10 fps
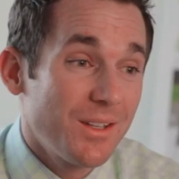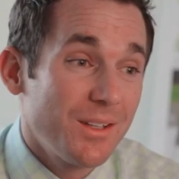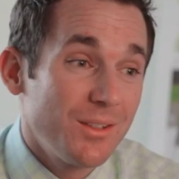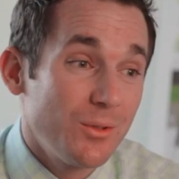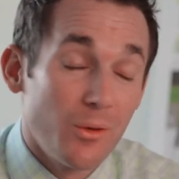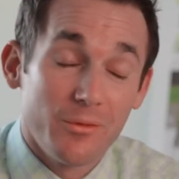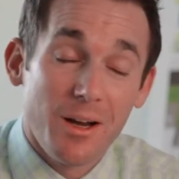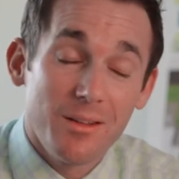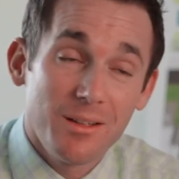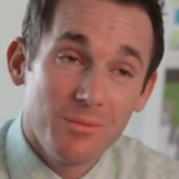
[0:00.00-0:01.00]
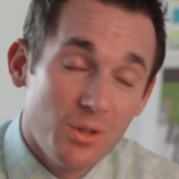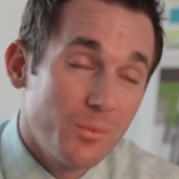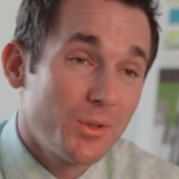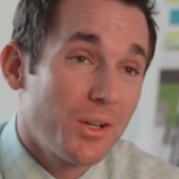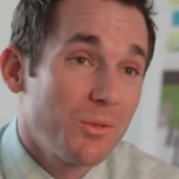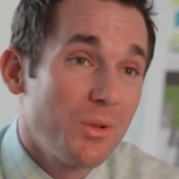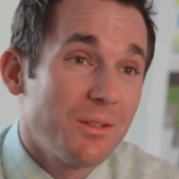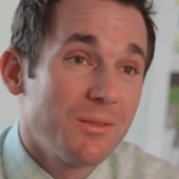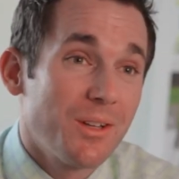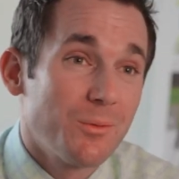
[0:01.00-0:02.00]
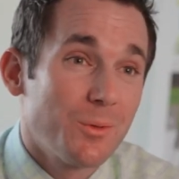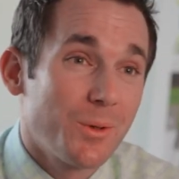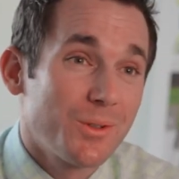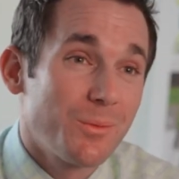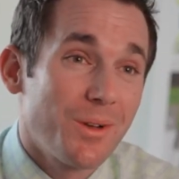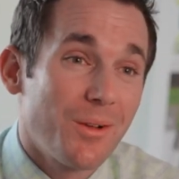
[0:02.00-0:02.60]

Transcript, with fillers: uh, you don't find anything, come talk to me and we'll work something